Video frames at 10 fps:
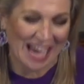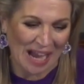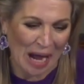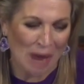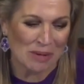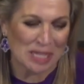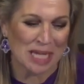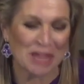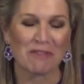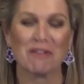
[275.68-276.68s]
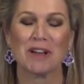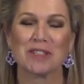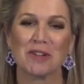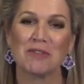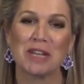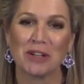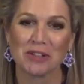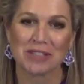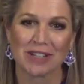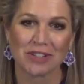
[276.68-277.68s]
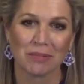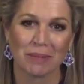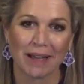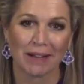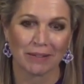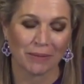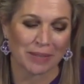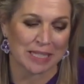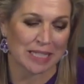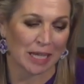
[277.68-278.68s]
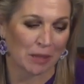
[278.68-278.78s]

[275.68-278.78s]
I would say the first sort of neo-central bank was